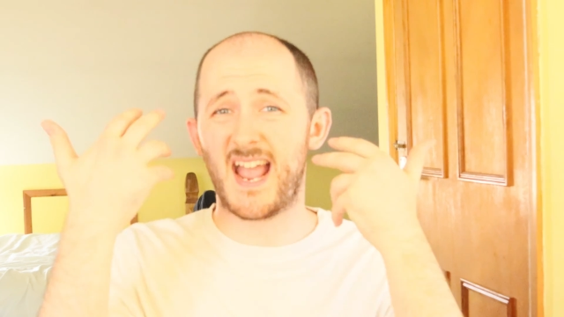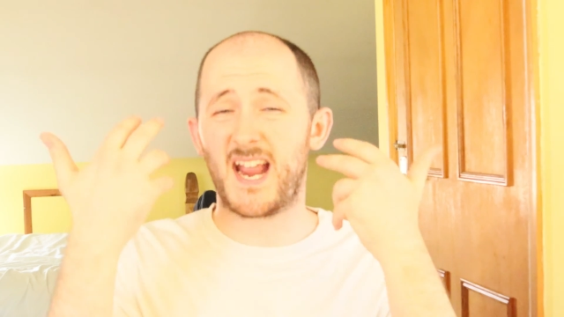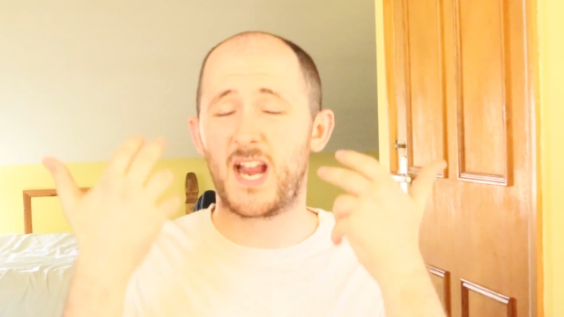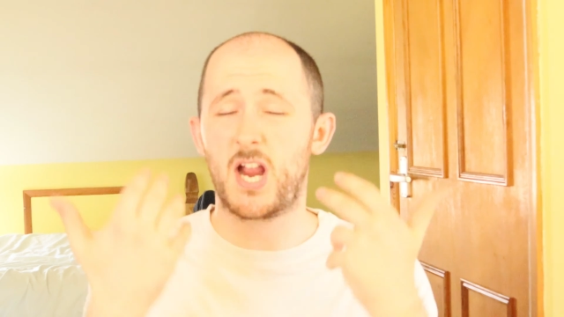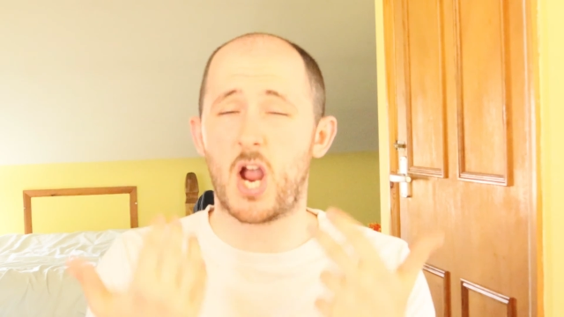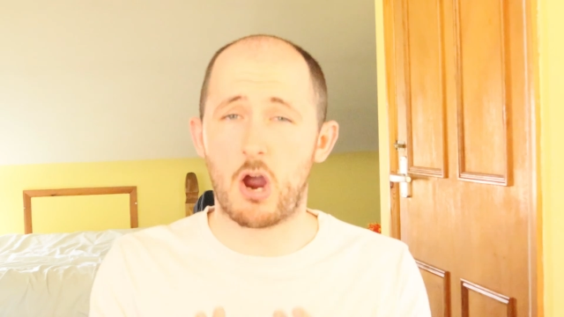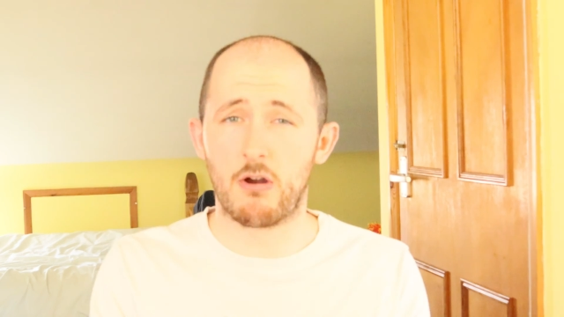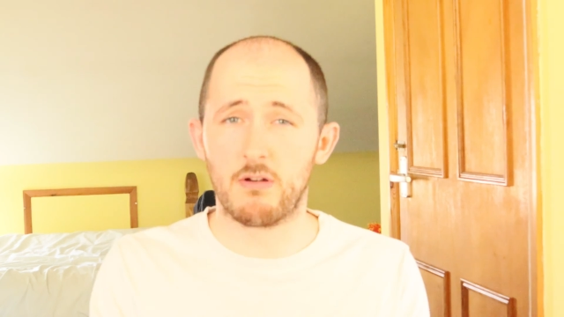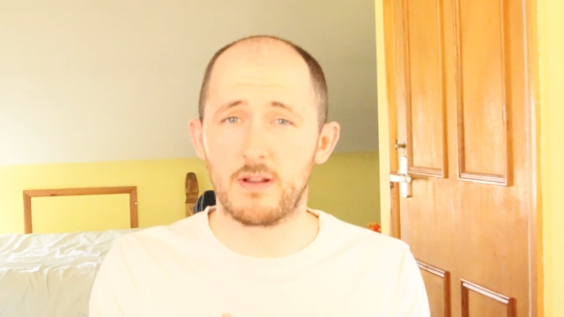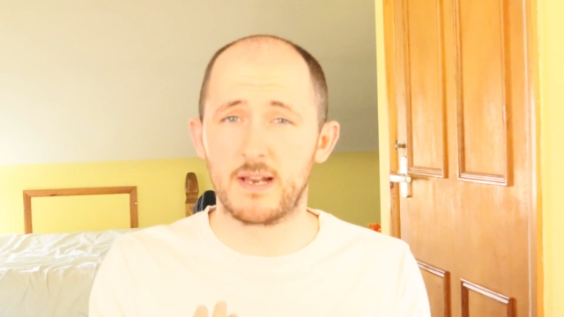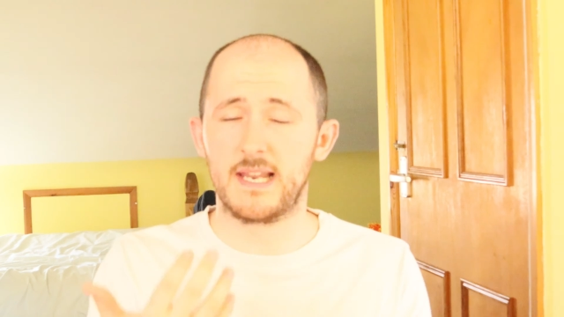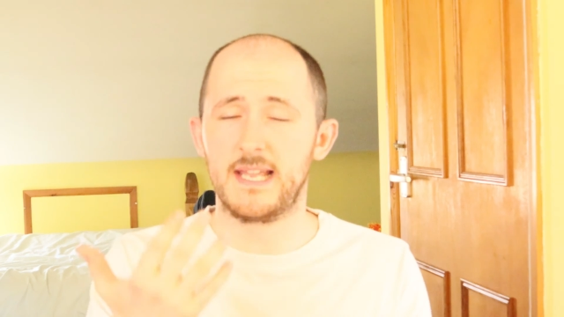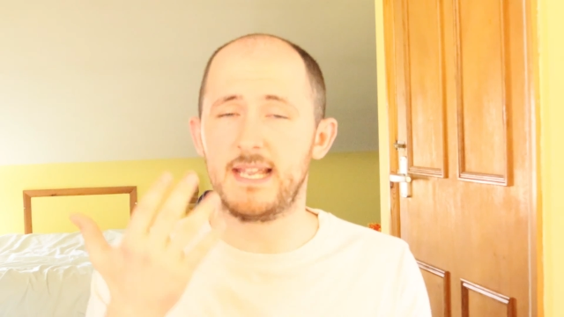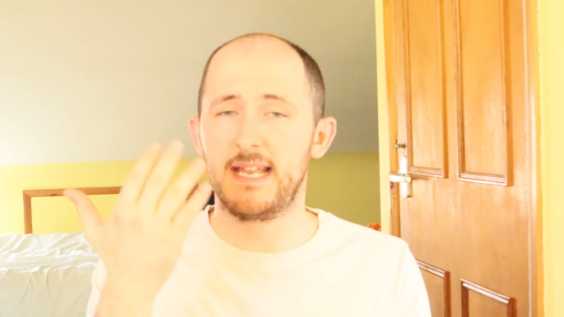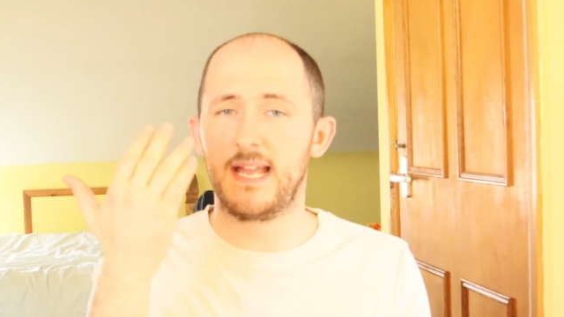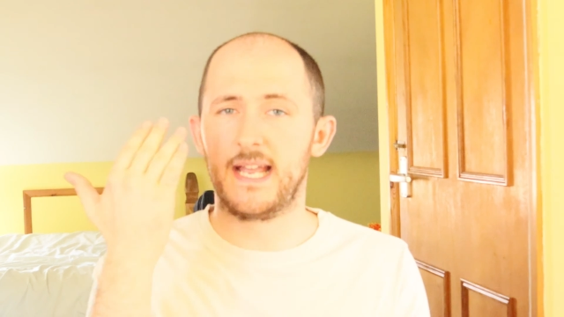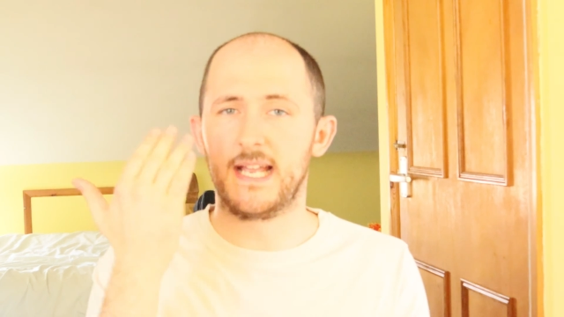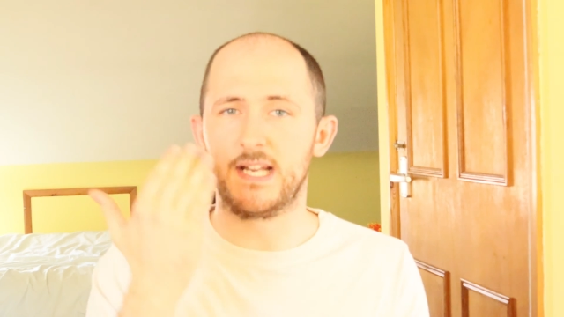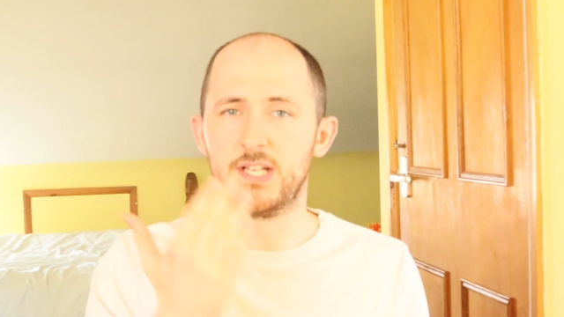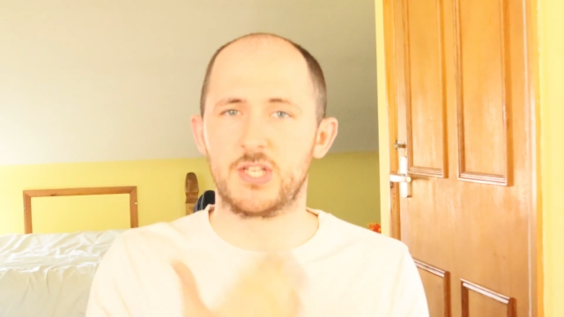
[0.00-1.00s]

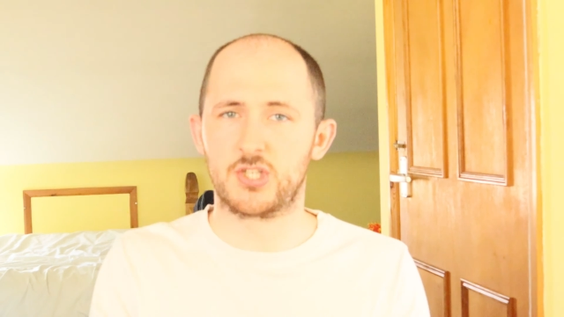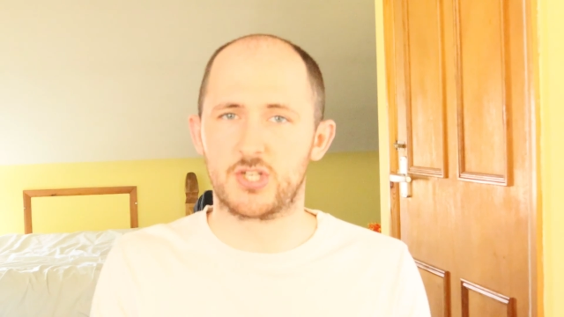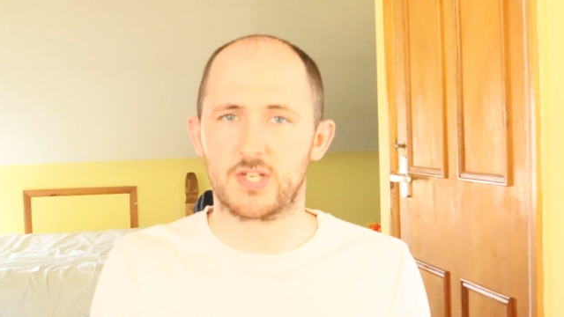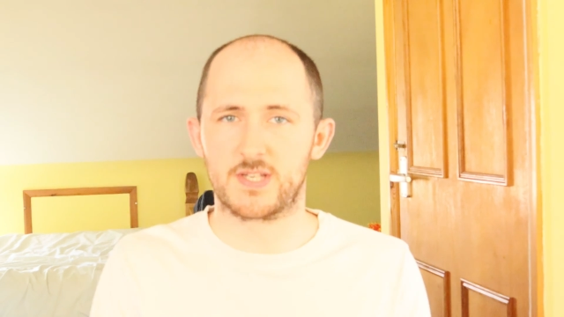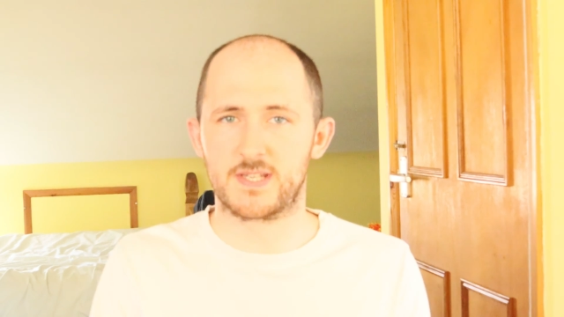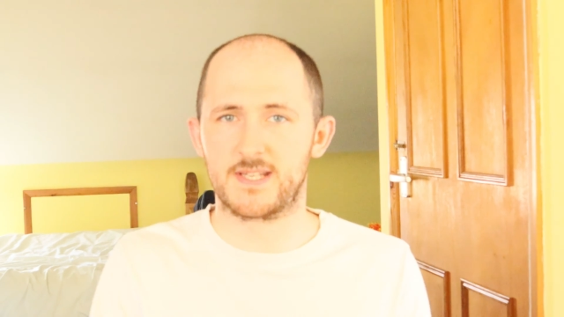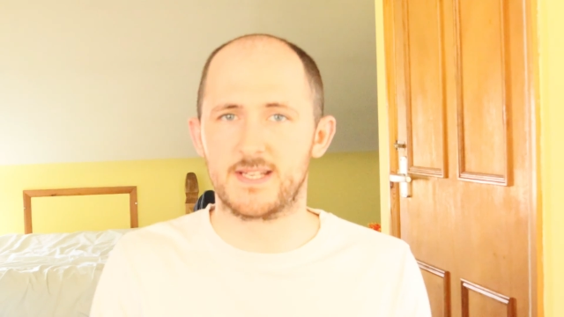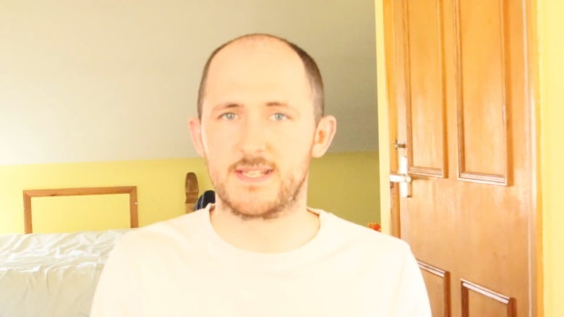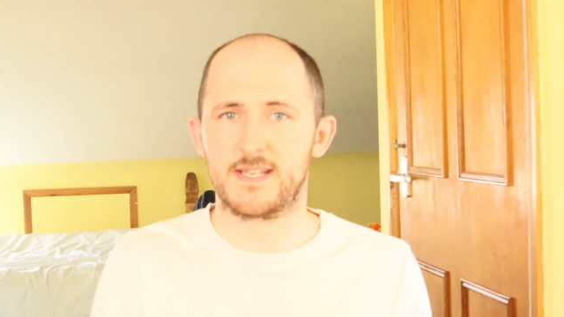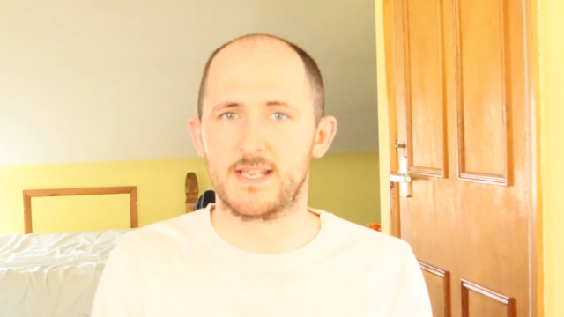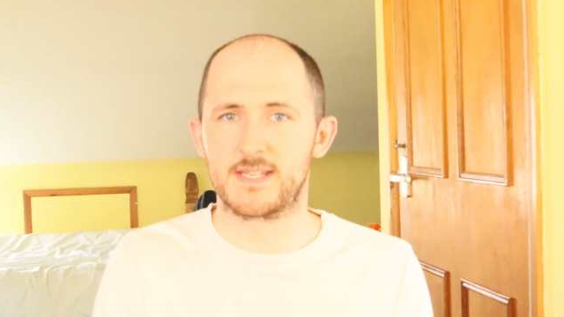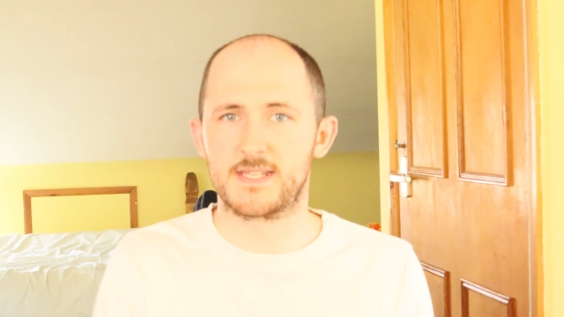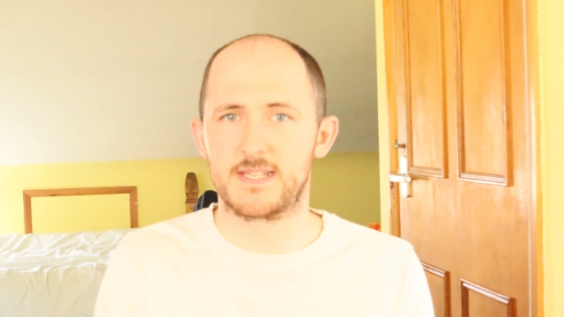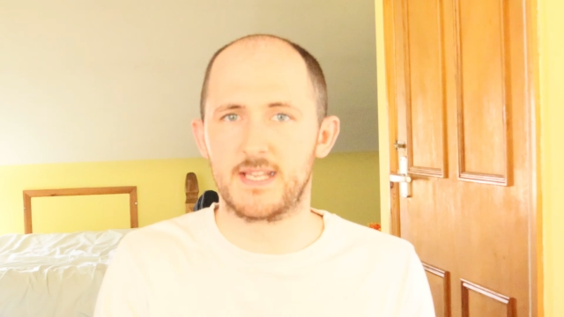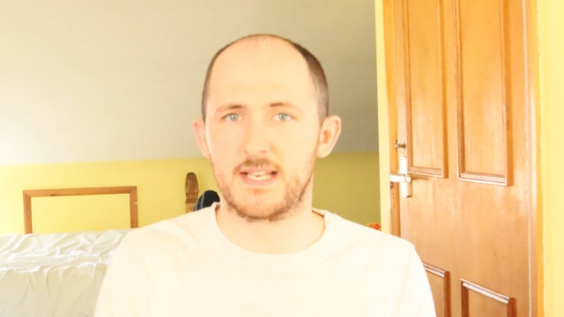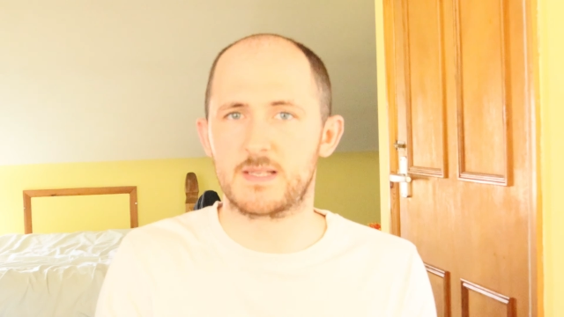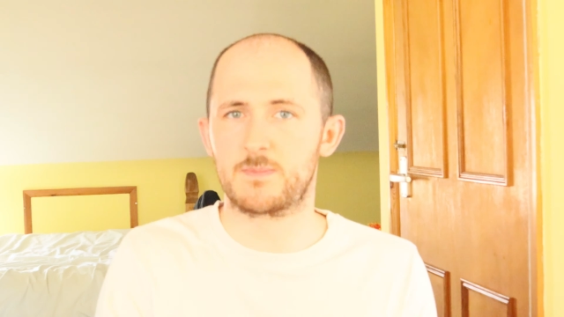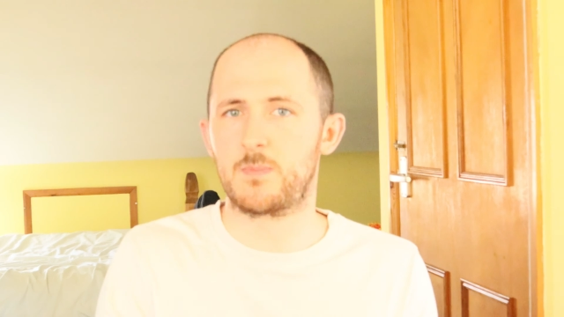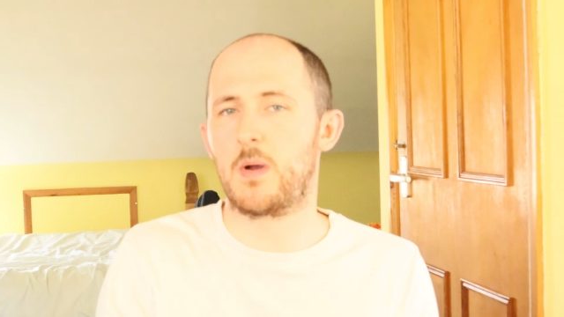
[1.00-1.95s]
Currently it's just statistics,